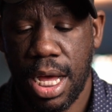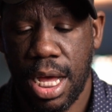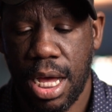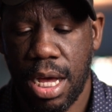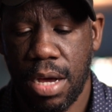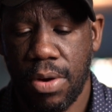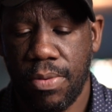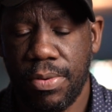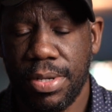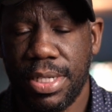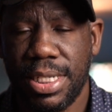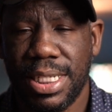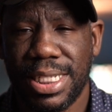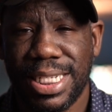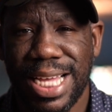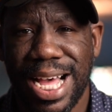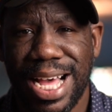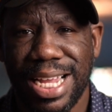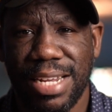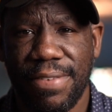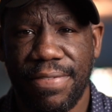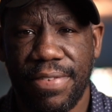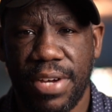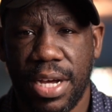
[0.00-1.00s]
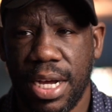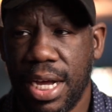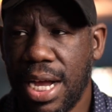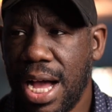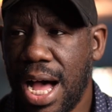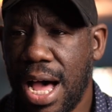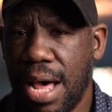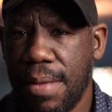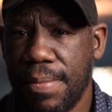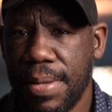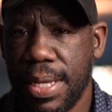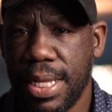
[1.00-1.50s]
which is kind of
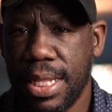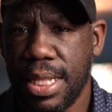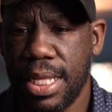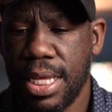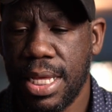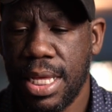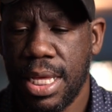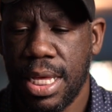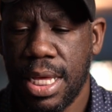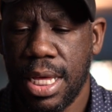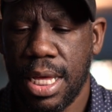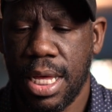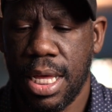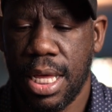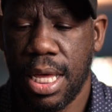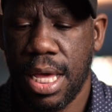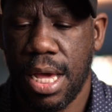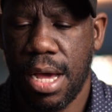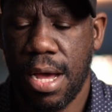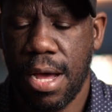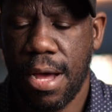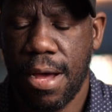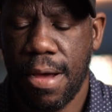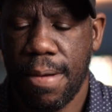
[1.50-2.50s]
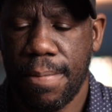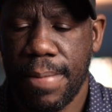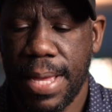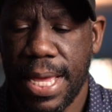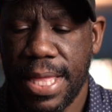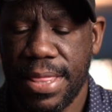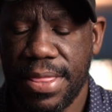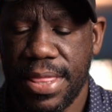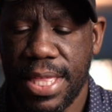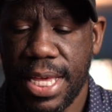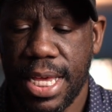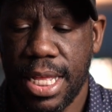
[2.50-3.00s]
uncommon.
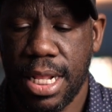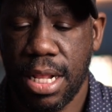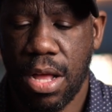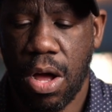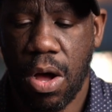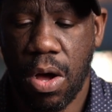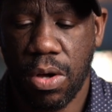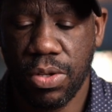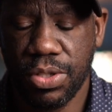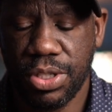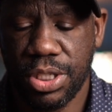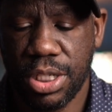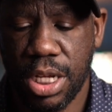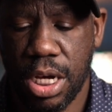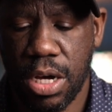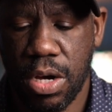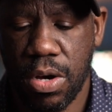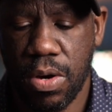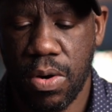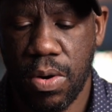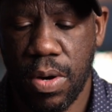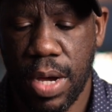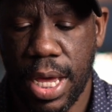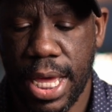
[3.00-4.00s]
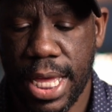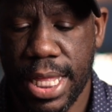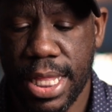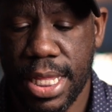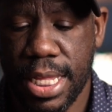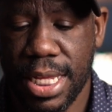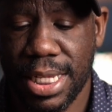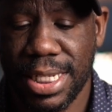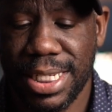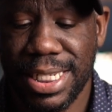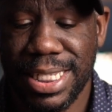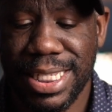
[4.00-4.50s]
And then also it
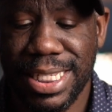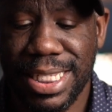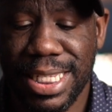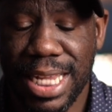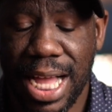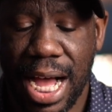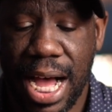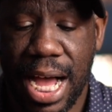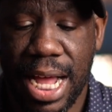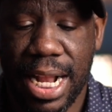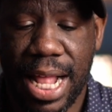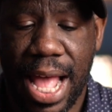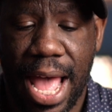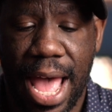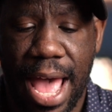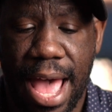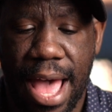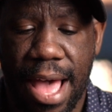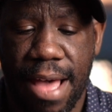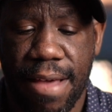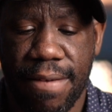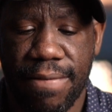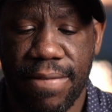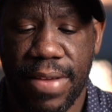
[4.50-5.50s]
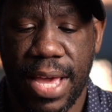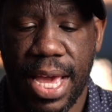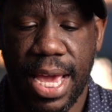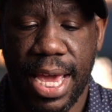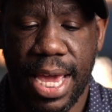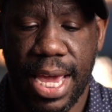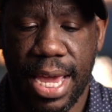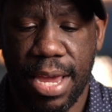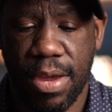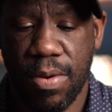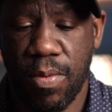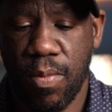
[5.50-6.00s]
does not have
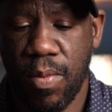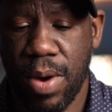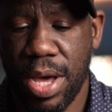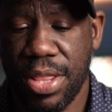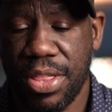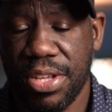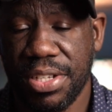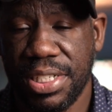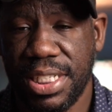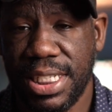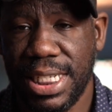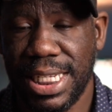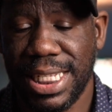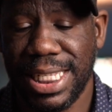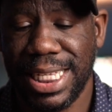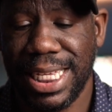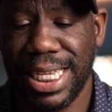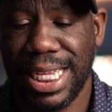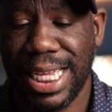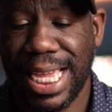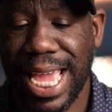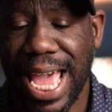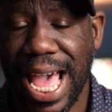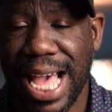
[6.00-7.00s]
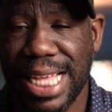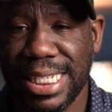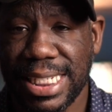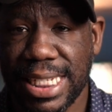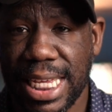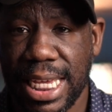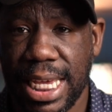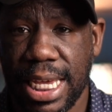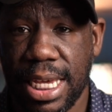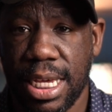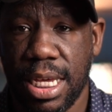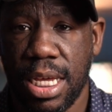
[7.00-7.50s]
a weather sealing
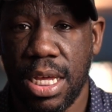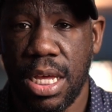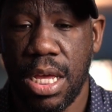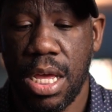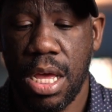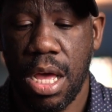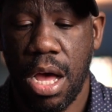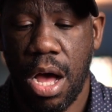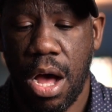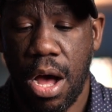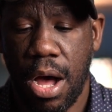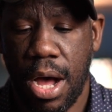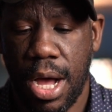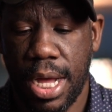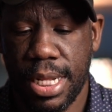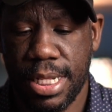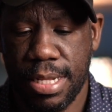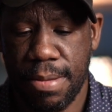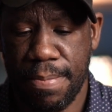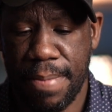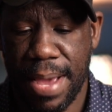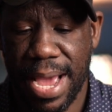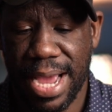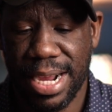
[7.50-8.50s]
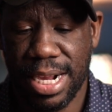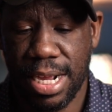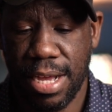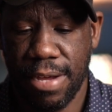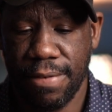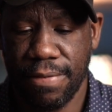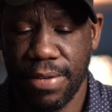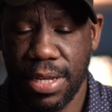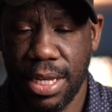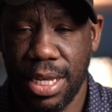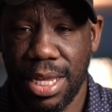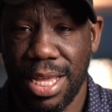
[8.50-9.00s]
gasket on the back
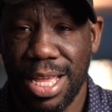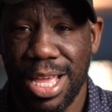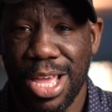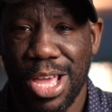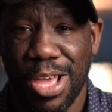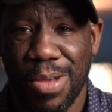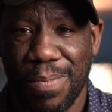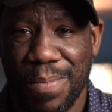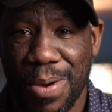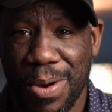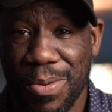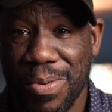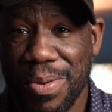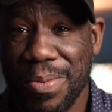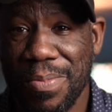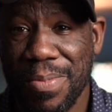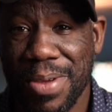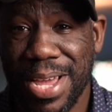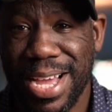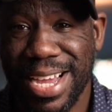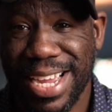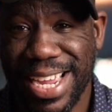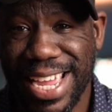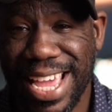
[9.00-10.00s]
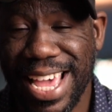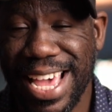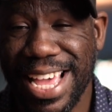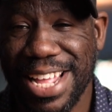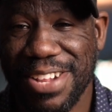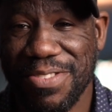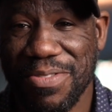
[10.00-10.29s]
of it. But again,